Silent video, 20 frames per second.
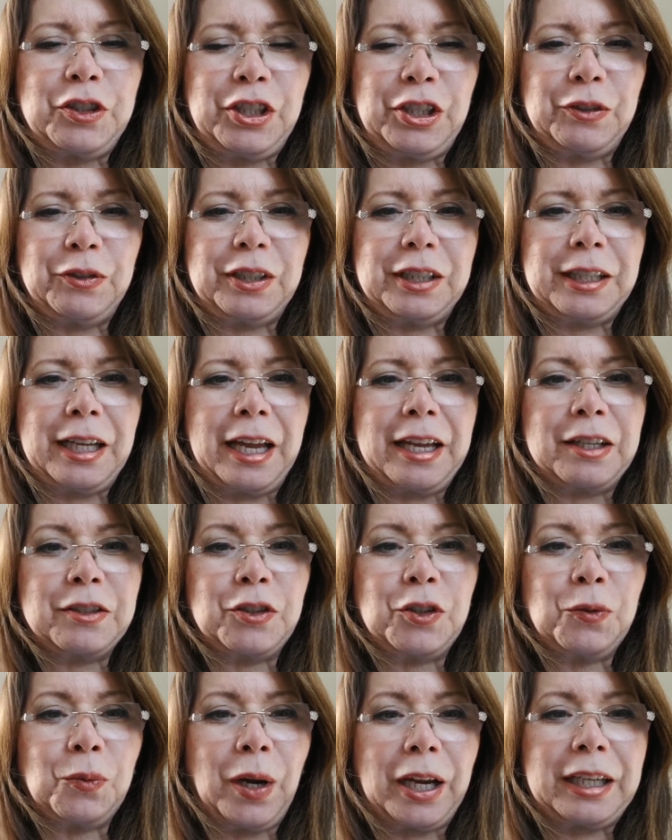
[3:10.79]
to you today
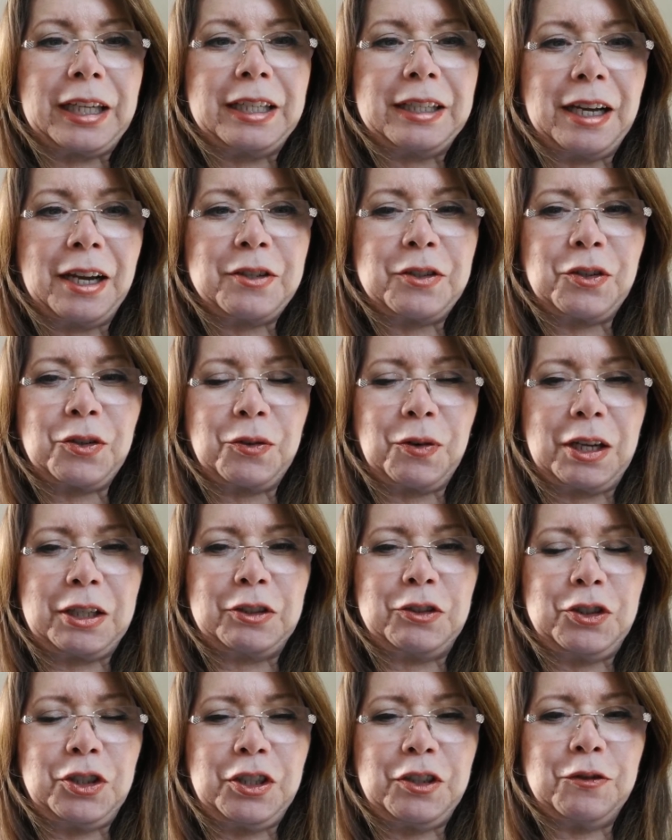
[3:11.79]
and to recognize your great
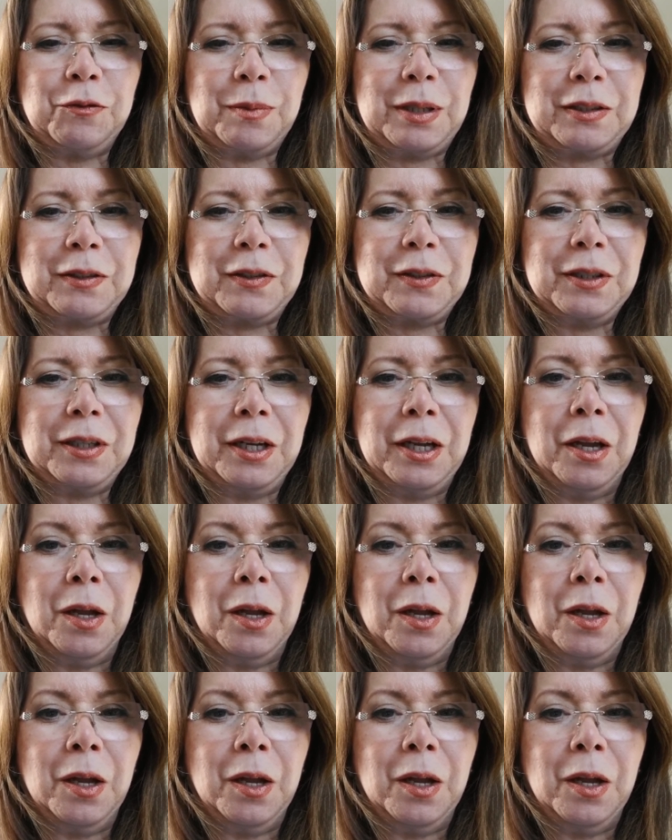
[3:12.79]
achievements.